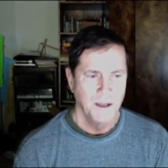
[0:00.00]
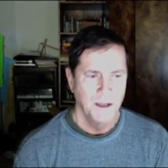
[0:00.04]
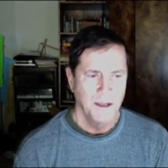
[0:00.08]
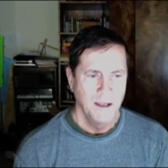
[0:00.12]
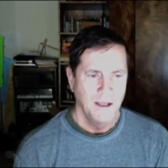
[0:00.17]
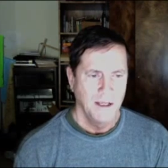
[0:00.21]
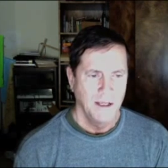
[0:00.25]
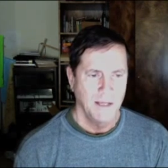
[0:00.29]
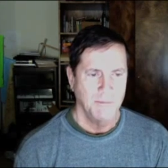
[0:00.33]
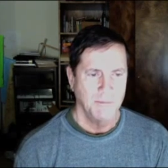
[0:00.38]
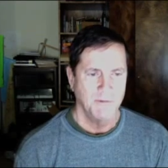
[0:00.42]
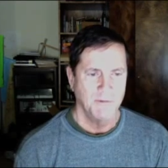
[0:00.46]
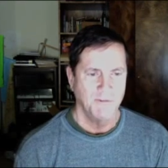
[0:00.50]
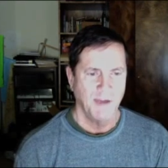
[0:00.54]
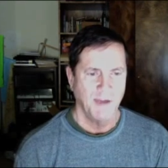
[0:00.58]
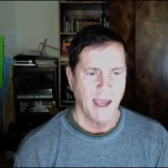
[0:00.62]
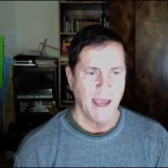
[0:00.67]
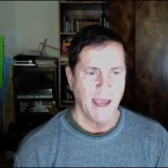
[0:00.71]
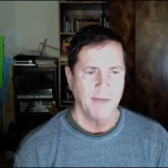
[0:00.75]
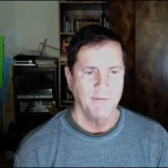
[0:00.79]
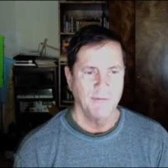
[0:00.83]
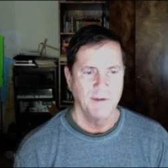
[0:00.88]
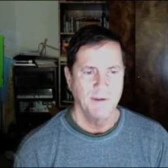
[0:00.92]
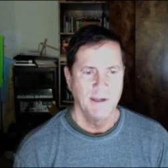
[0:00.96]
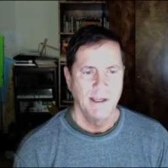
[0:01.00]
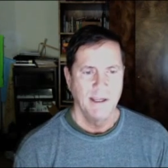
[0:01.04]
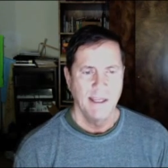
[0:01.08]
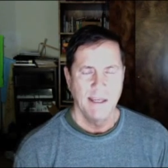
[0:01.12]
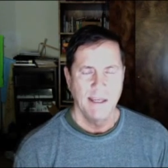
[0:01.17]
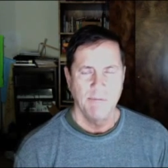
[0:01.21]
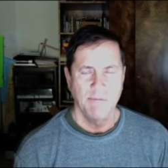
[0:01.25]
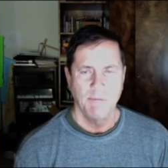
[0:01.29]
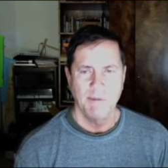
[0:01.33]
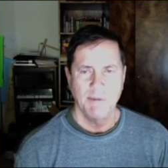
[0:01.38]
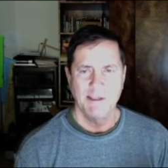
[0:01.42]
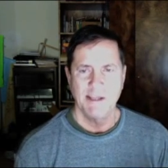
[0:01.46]
Number five,
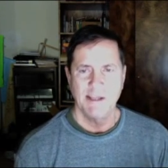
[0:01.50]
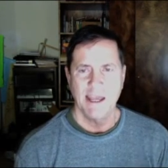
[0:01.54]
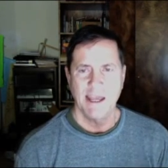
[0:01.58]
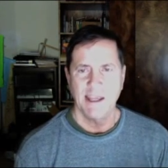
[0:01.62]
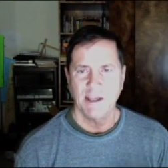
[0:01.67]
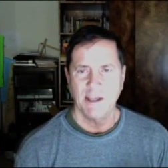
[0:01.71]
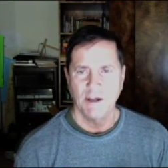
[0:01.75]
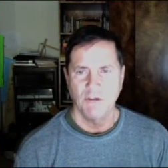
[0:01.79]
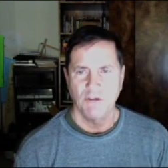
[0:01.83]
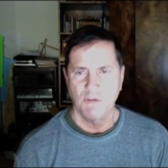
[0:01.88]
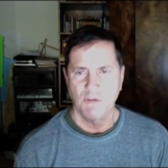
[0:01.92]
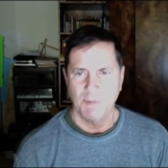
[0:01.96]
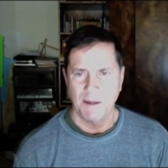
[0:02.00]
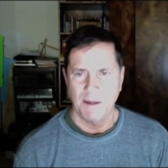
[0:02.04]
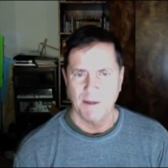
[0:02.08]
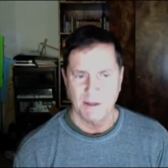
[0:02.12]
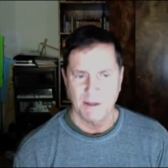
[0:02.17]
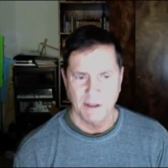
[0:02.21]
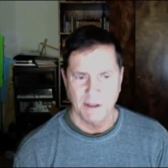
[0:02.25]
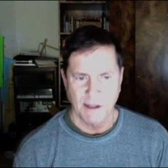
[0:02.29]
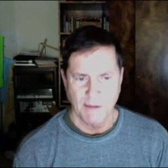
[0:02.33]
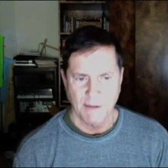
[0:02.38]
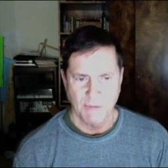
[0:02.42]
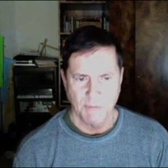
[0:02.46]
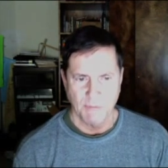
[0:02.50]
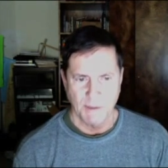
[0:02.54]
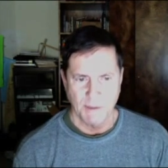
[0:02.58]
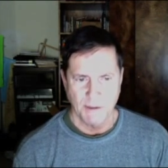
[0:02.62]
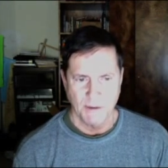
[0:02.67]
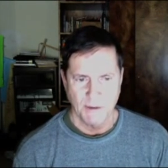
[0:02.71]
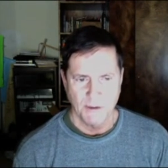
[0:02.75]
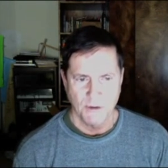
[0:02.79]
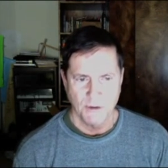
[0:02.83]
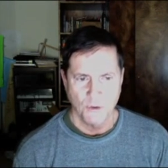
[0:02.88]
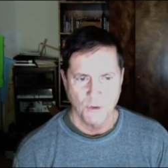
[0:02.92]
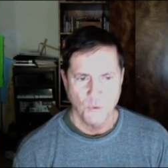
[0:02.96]
it will be taken over by the government
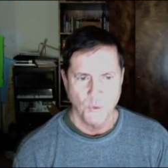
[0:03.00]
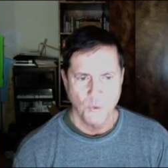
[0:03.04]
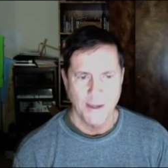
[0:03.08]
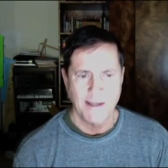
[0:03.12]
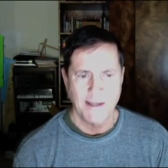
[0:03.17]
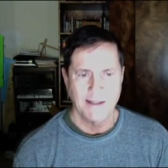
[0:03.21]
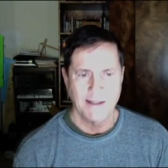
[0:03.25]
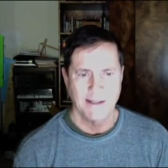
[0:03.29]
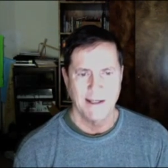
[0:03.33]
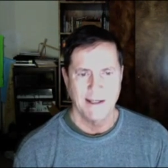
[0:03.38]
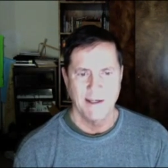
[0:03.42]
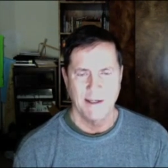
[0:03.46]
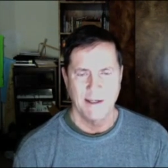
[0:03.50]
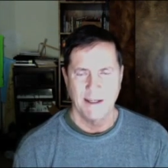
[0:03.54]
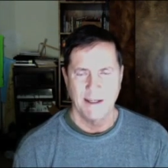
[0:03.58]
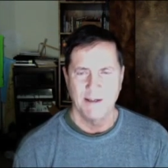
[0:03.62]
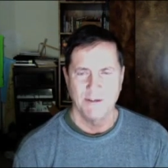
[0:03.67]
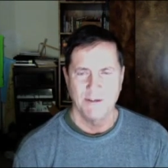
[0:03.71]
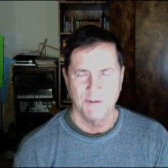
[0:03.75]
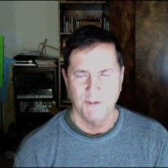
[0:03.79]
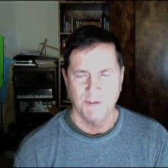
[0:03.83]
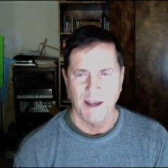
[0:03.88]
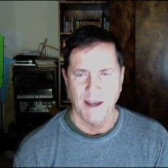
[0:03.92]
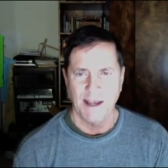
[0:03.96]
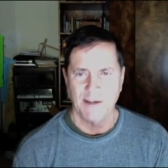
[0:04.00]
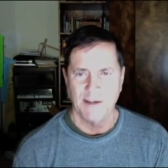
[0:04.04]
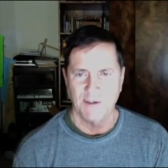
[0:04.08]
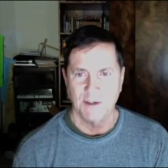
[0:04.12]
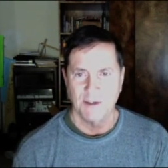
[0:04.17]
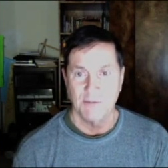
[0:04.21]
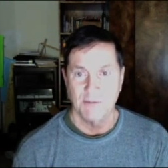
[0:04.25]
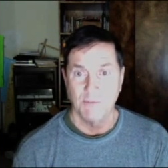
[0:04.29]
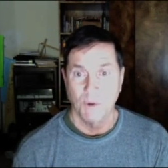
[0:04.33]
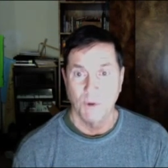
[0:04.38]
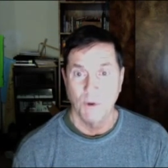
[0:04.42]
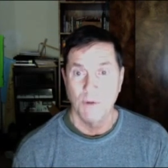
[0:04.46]
to regulate its fights
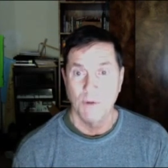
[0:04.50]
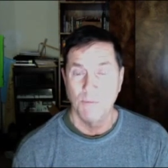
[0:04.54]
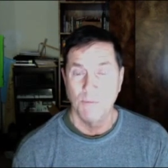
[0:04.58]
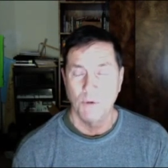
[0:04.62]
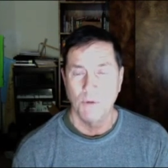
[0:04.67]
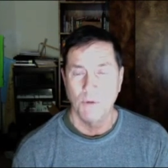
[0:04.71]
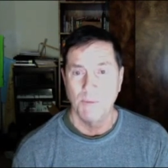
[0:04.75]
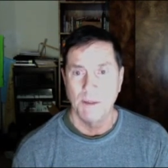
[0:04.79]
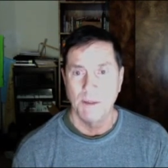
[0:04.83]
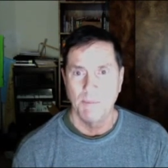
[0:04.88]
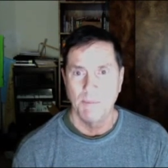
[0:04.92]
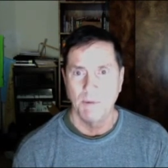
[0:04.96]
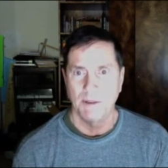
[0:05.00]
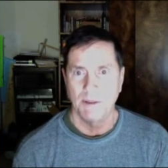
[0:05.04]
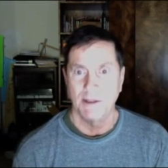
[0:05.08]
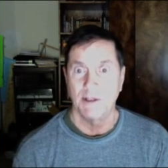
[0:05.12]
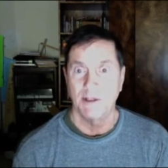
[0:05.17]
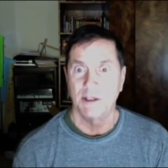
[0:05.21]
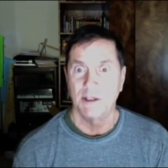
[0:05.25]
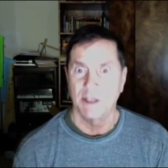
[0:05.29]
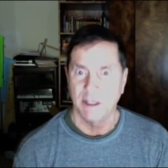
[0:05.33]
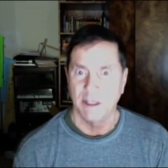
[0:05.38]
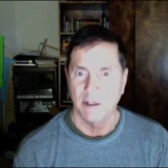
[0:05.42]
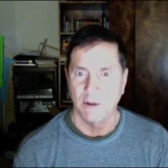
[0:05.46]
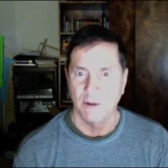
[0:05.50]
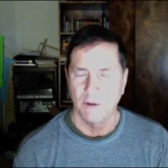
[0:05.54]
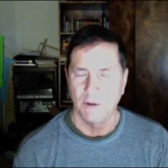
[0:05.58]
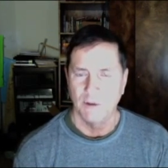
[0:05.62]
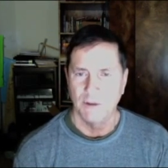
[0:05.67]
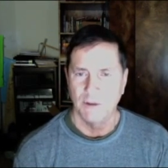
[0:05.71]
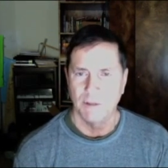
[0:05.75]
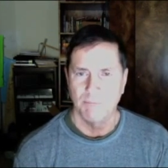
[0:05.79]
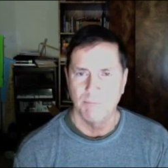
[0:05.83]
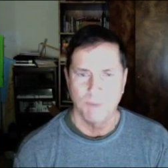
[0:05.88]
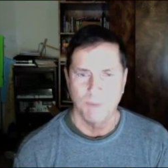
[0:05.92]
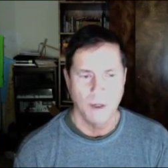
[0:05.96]
as more and more people get
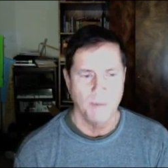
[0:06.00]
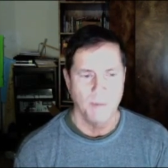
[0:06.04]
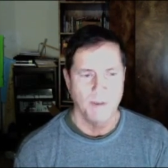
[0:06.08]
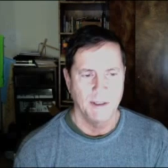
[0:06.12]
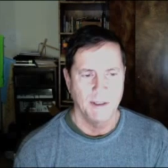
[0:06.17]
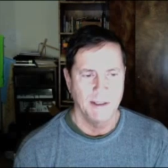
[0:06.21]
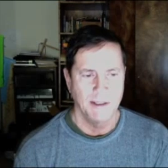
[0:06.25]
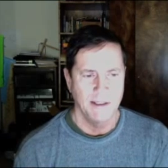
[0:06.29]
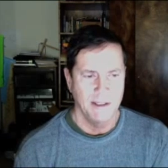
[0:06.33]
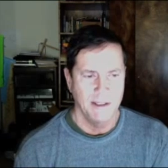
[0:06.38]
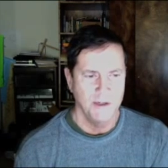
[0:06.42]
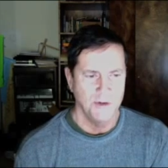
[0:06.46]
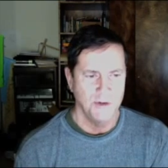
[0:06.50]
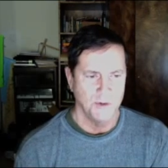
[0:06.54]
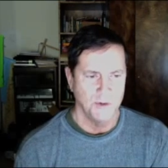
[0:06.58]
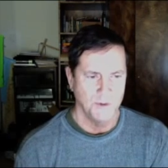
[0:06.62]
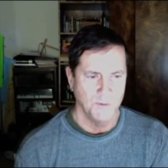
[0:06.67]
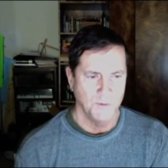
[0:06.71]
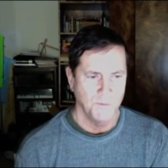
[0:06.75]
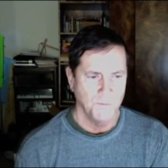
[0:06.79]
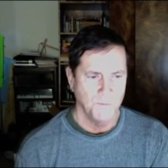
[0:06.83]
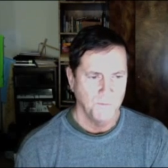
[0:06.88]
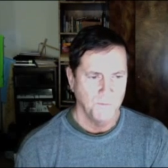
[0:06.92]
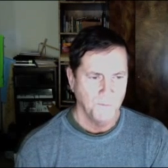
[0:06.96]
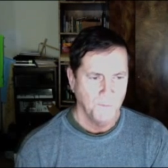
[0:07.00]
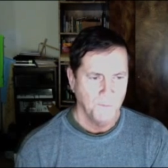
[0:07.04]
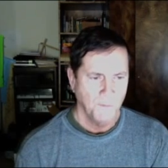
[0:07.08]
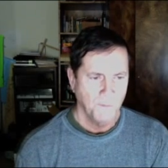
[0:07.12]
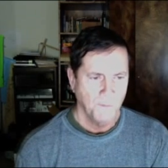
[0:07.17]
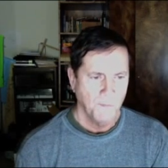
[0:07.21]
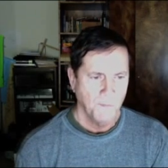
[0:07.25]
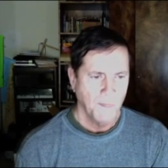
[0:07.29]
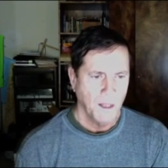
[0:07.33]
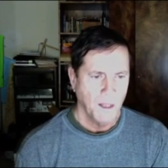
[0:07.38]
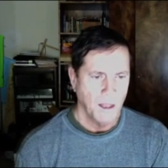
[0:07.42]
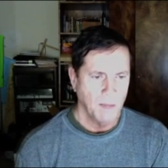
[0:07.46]
killed and permanently injured.
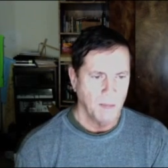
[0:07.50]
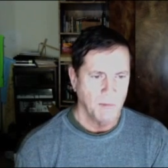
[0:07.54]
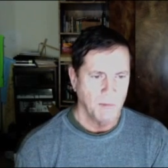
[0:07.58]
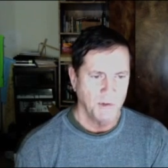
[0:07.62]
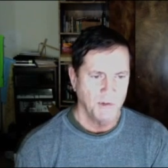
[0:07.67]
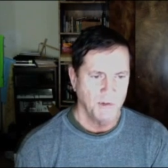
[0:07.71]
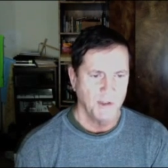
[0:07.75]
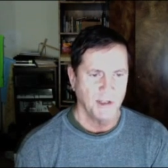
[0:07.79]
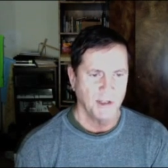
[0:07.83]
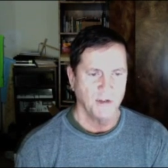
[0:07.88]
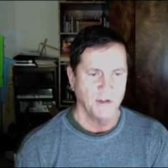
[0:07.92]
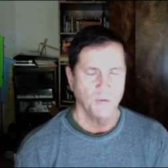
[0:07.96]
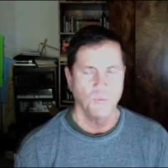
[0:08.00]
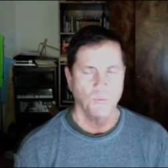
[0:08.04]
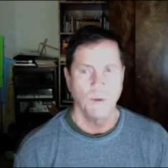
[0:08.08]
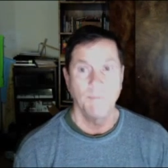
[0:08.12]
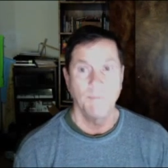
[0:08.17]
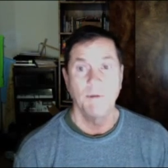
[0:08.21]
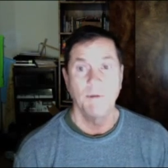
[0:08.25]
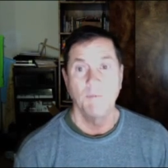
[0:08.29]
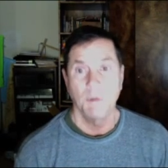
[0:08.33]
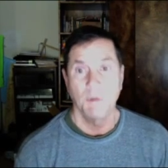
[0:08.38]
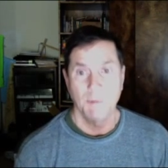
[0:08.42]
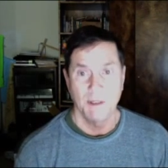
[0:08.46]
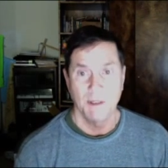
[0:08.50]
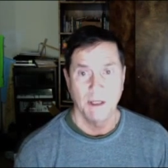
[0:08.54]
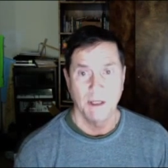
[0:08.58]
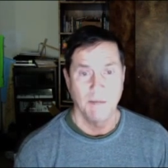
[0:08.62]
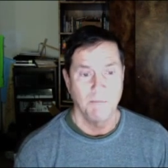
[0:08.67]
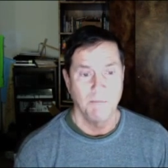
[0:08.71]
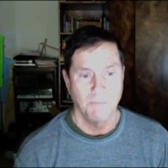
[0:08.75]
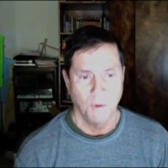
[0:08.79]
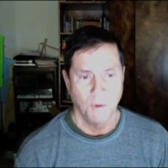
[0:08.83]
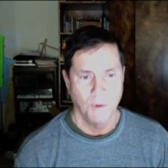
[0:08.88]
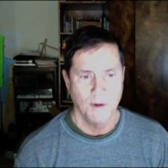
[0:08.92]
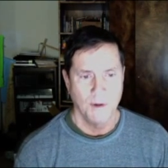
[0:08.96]
Number six, women will become
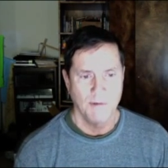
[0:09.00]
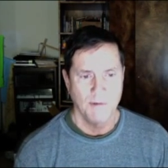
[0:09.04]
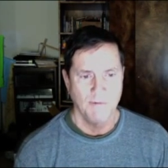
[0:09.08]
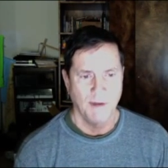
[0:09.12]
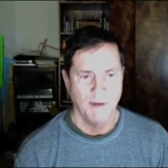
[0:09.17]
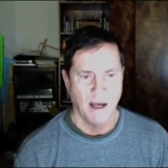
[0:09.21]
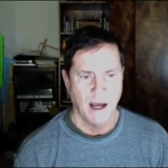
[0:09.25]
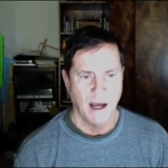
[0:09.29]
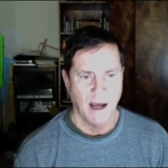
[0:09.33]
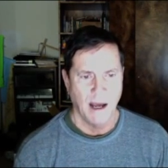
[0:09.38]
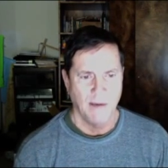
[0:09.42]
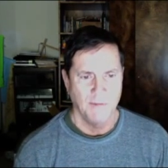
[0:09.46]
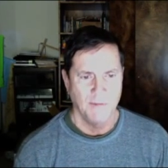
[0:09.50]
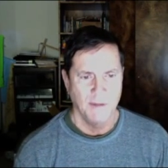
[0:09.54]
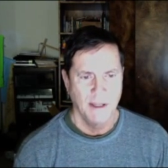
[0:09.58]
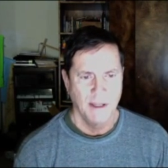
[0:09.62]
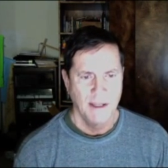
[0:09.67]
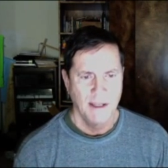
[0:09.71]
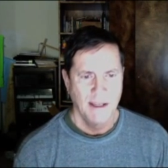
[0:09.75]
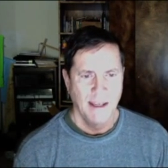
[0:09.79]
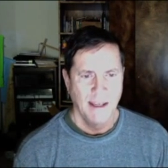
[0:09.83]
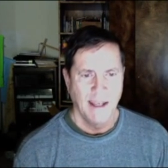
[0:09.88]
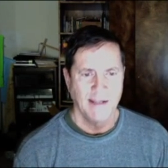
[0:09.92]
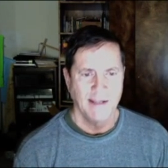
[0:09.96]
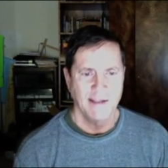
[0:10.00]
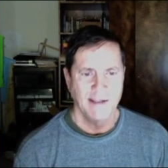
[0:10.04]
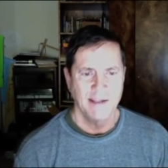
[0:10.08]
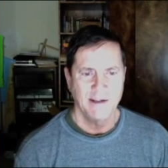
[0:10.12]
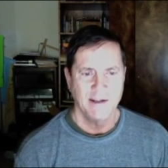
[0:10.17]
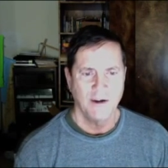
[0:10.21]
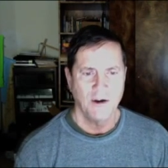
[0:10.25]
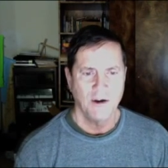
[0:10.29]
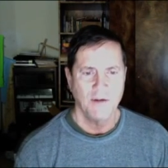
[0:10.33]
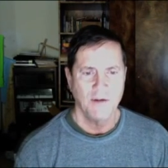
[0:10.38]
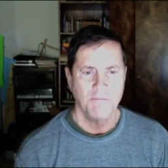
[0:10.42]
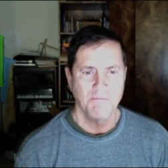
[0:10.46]
more involved and get
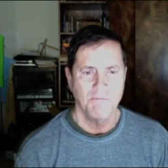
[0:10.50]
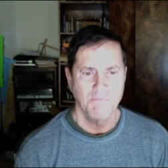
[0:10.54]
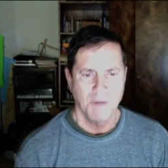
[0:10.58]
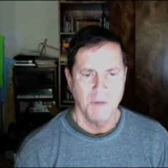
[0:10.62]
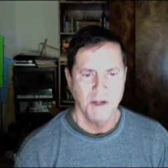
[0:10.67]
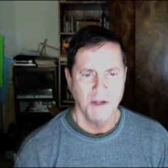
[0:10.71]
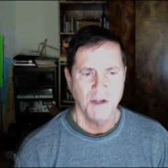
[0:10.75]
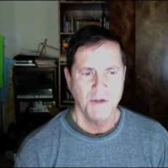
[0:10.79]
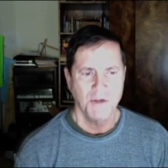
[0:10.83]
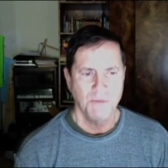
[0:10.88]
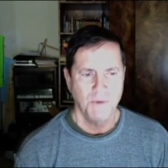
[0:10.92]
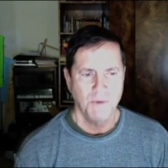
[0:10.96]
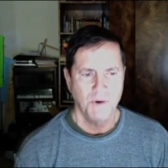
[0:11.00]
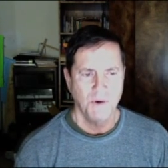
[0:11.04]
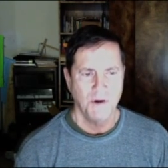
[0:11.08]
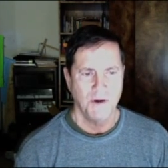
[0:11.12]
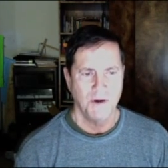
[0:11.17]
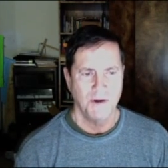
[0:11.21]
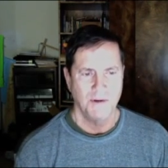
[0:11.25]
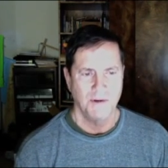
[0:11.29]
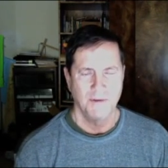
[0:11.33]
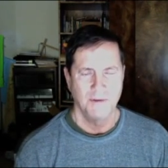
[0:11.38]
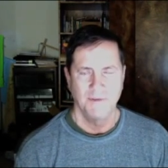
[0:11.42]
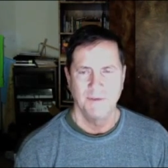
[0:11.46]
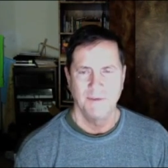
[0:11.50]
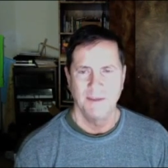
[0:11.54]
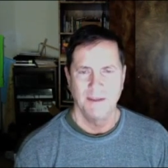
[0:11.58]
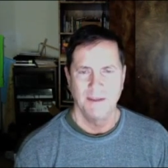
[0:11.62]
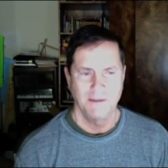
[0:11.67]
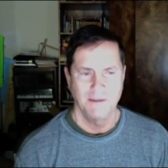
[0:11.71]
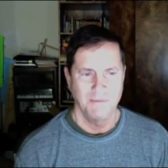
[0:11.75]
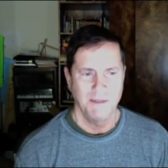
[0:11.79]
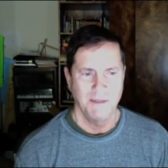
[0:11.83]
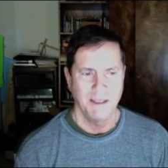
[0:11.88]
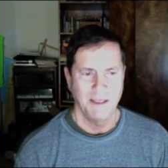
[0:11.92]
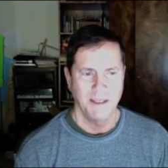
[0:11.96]
hurt much more than the
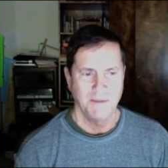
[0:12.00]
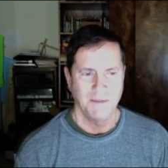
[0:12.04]
men.